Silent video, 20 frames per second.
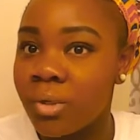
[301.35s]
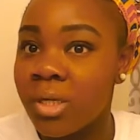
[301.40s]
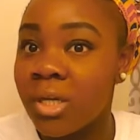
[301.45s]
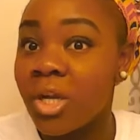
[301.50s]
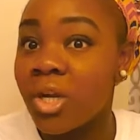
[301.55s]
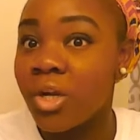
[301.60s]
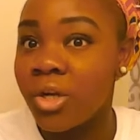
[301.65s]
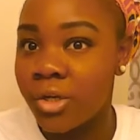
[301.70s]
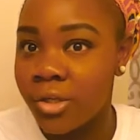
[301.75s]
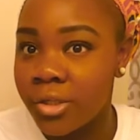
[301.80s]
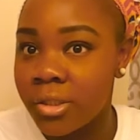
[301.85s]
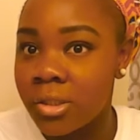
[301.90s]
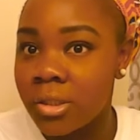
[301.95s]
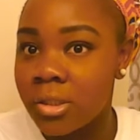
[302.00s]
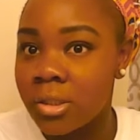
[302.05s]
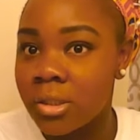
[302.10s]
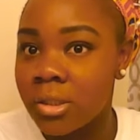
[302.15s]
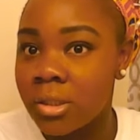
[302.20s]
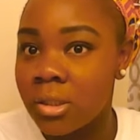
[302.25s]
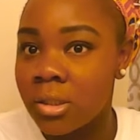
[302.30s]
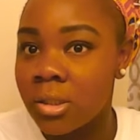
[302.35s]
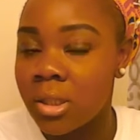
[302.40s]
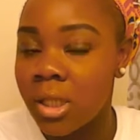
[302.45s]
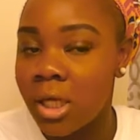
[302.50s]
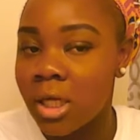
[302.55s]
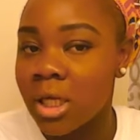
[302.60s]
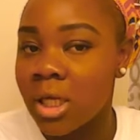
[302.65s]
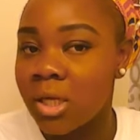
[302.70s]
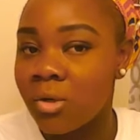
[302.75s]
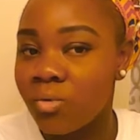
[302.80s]
it hurt.
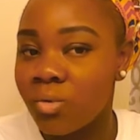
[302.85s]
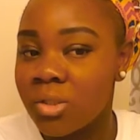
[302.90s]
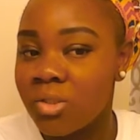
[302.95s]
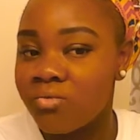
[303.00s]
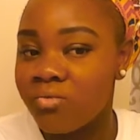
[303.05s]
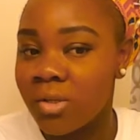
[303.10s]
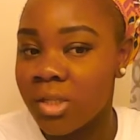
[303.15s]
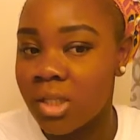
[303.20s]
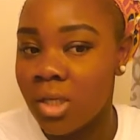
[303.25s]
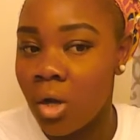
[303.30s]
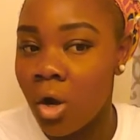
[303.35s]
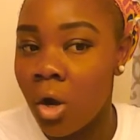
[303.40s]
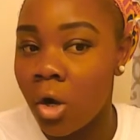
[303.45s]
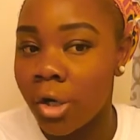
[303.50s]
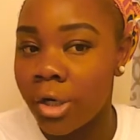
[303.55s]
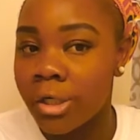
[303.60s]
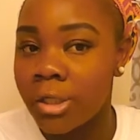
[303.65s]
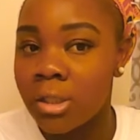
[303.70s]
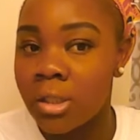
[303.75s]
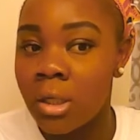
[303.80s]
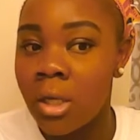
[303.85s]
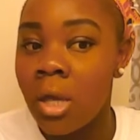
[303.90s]
Like, it was really hard